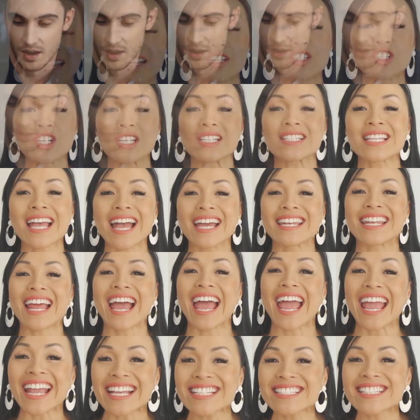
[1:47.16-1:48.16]
She's had
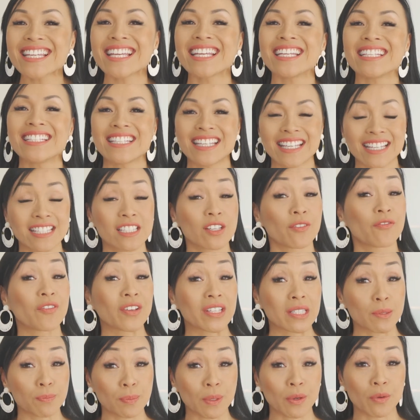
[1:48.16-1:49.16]
18 years of
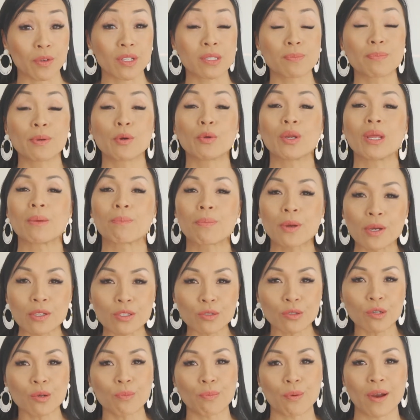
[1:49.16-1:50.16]
experience building
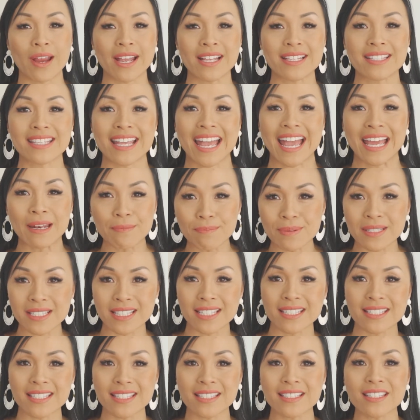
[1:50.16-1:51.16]
personal brands and
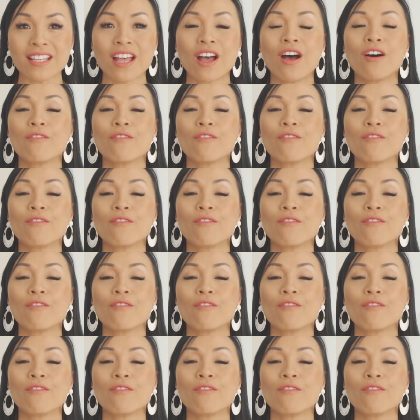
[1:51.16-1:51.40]
businesses